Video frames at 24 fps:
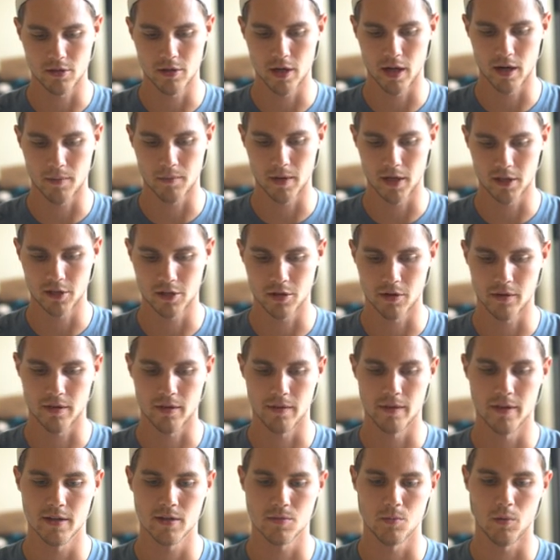you got to make sure that
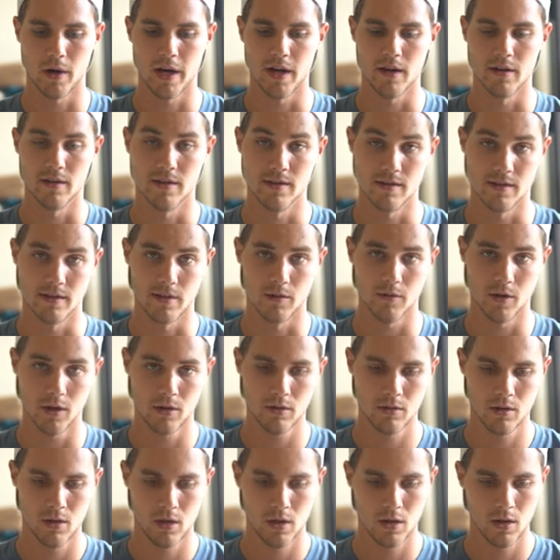this weight is
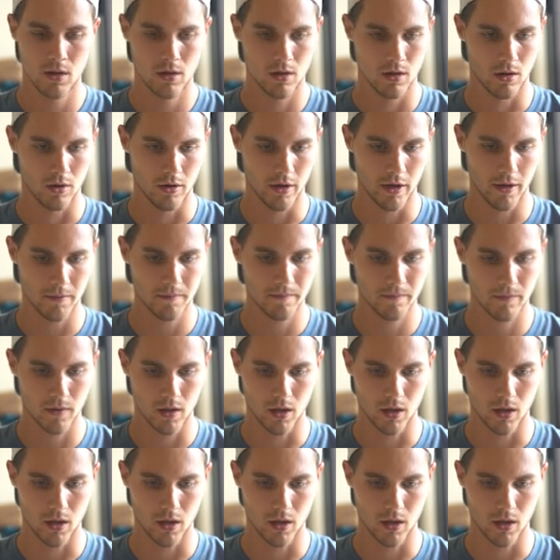0. Okay.